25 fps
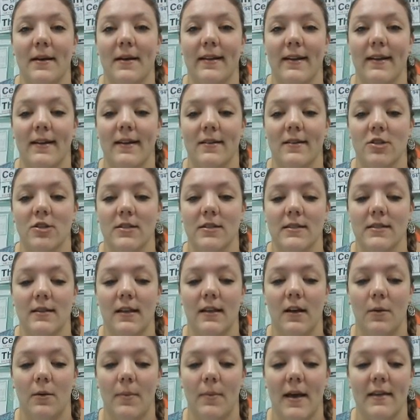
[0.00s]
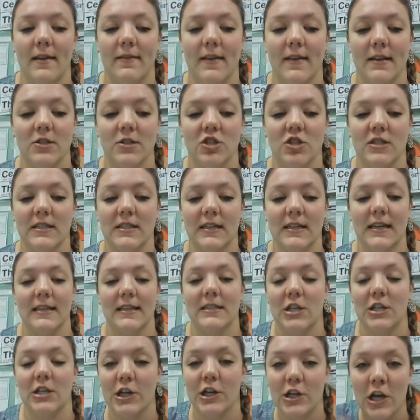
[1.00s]
about it here in just a little bit. That's just to
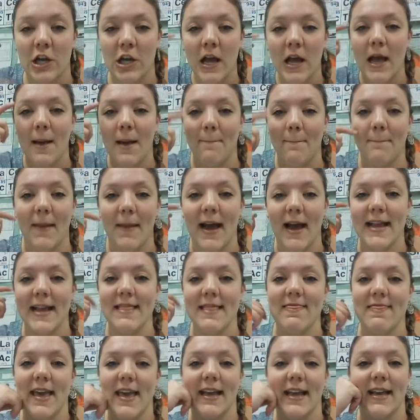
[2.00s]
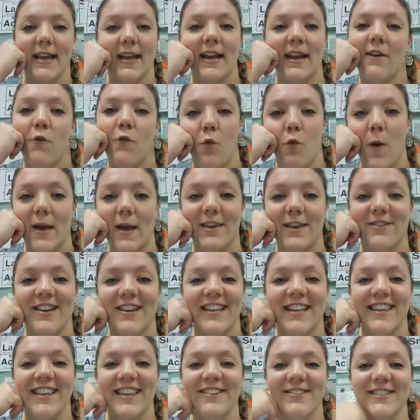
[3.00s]
get your mind thinking of what you
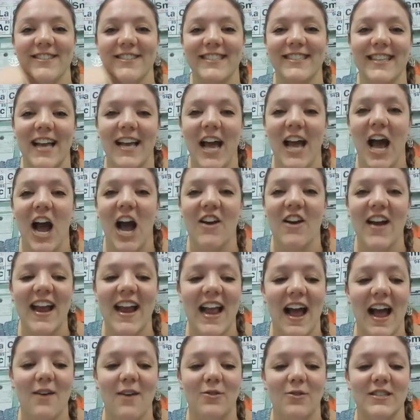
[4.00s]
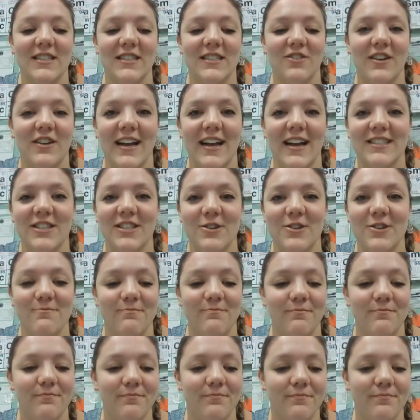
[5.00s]
can use. All right, I will see you guys soon.